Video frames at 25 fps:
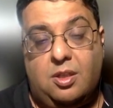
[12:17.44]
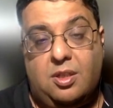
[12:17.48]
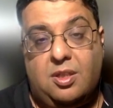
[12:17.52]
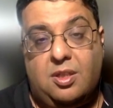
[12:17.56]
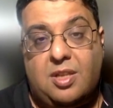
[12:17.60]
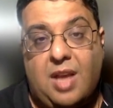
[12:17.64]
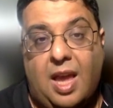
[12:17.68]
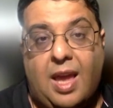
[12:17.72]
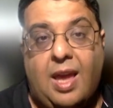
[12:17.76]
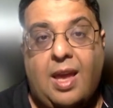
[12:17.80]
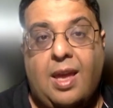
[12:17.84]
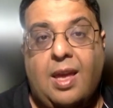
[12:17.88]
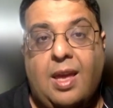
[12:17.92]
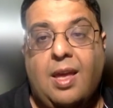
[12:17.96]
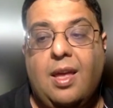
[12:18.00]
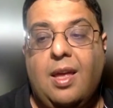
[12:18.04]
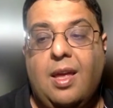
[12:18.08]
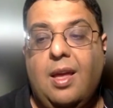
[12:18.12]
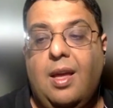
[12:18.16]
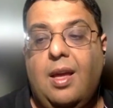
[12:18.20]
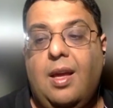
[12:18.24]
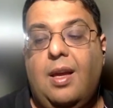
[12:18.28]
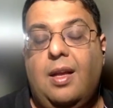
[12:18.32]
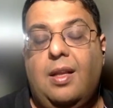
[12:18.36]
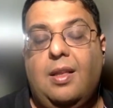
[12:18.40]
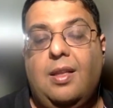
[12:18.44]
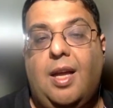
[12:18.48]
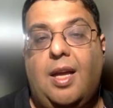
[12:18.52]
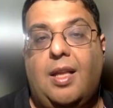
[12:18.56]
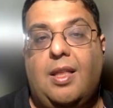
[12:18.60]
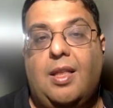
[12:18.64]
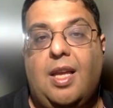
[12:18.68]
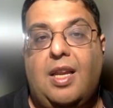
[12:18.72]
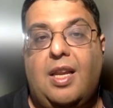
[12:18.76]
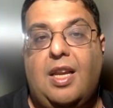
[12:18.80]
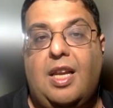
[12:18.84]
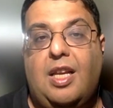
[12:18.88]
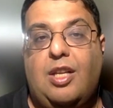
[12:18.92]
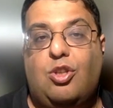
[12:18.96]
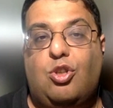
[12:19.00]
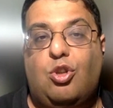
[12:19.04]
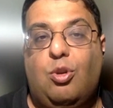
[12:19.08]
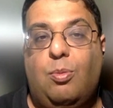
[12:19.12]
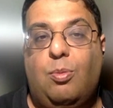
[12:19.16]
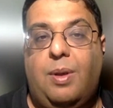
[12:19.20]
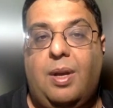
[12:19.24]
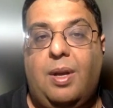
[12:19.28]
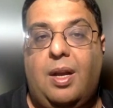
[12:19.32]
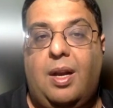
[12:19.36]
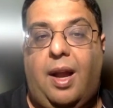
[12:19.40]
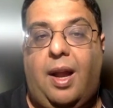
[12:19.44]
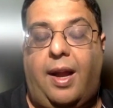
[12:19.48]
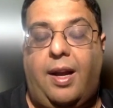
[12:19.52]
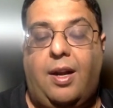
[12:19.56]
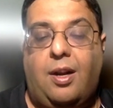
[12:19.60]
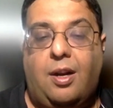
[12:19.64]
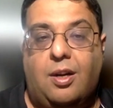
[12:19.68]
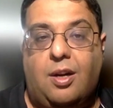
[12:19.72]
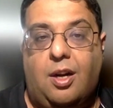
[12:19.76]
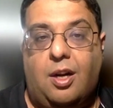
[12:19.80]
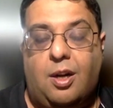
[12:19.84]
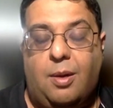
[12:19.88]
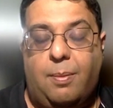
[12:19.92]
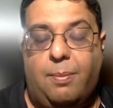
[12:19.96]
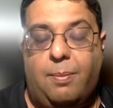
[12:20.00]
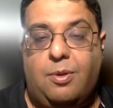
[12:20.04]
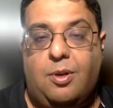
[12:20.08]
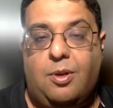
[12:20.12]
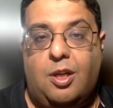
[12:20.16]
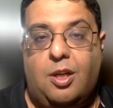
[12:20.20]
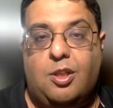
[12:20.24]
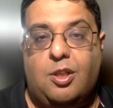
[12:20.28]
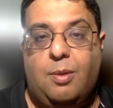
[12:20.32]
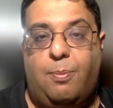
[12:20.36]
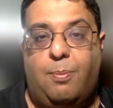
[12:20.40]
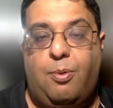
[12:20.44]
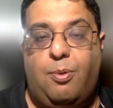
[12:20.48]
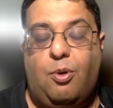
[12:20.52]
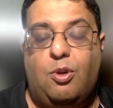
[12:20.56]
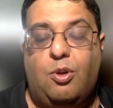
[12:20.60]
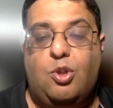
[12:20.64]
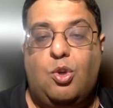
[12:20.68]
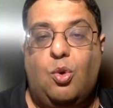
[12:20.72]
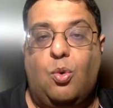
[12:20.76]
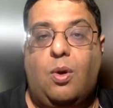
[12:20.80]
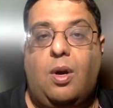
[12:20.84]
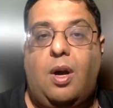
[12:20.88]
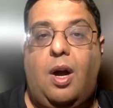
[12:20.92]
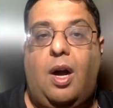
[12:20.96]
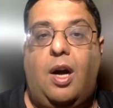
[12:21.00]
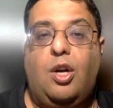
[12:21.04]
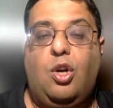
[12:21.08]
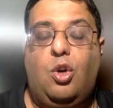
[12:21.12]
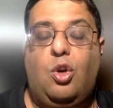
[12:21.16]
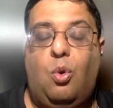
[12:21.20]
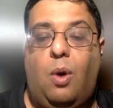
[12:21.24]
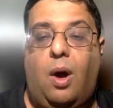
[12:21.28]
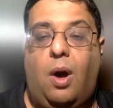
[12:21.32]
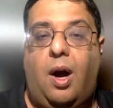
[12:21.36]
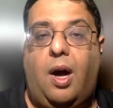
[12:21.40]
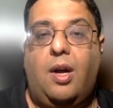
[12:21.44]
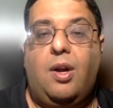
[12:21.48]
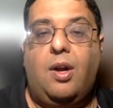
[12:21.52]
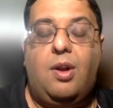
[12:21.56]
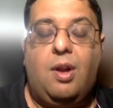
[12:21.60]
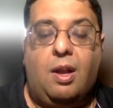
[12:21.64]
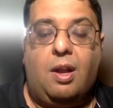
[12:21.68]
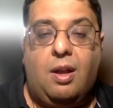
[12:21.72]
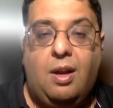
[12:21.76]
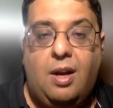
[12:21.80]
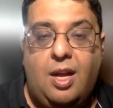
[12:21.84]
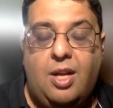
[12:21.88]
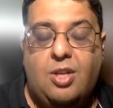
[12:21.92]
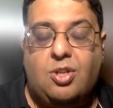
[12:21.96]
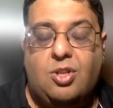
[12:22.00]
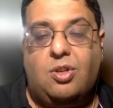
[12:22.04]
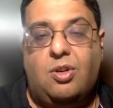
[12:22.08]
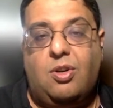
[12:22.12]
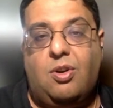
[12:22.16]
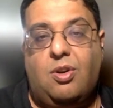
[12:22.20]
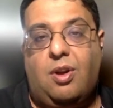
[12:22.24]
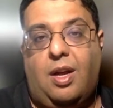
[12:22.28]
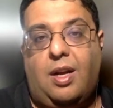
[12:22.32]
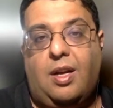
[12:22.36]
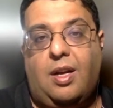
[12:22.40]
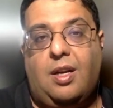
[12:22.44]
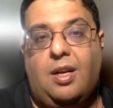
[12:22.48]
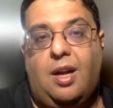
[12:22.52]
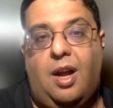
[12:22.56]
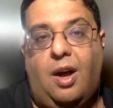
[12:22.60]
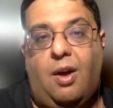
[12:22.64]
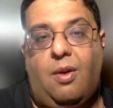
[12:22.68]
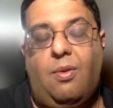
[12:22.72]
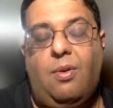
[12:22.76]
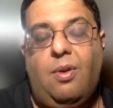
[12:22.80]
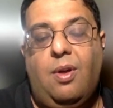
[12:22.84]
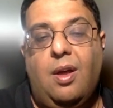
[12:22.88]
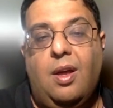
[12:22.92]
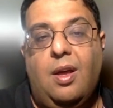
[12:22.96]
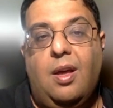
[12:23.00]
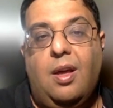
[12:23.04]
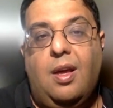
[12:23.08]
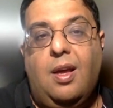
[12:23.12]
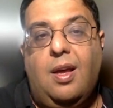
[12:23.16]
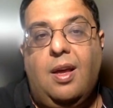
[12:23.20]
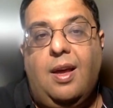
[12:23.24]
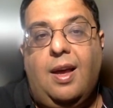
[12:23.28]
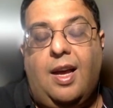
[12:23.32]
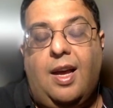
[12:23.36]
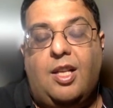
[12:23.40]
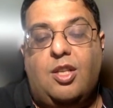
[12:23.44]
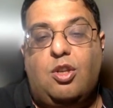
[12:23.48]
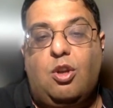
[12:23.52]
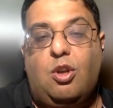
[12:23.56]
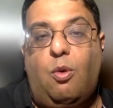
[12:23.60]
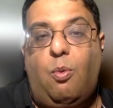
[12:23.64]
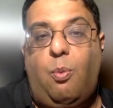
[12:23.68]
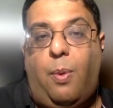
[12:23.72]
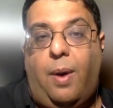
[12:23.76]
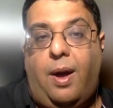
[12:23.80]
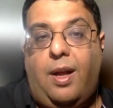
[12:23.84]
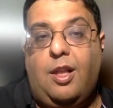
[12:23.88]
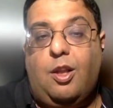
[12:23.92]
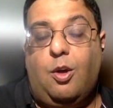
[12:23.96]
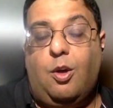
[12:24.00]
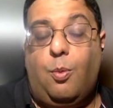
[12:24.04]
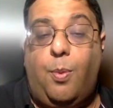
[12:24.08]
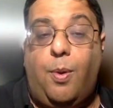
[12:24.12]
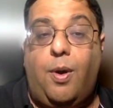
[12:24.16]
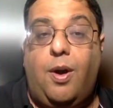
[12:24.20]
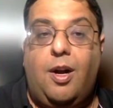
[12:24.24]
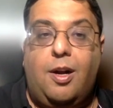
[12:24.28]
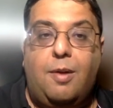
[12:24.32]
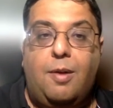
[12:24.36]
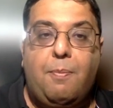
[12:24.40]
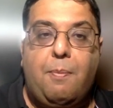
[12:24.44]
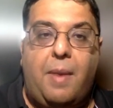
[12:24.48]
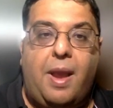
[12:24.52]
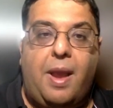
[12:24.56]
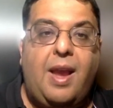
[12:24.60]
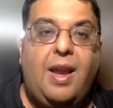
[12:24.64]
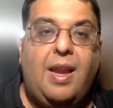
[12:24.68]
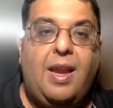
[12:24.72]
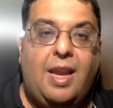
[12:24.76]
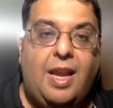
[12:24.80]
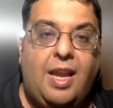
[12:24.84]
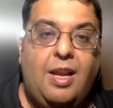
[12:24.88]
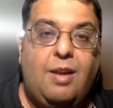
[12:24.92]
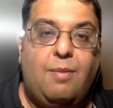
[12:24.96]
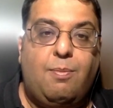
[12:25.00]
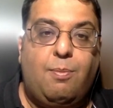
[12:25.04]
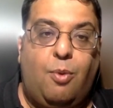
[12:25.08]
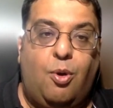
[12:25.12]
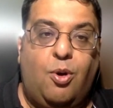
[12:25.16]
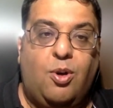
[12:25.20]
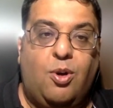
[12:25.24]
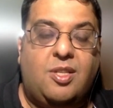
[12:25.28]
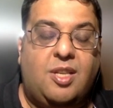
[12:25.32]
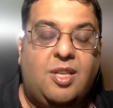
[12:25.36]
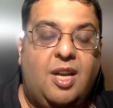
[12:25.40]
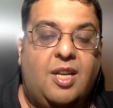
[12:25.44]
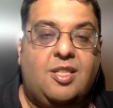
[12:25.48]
saying that there needs to be a lighter touch approach. You can't do hard regulation right now. And so while the world may need more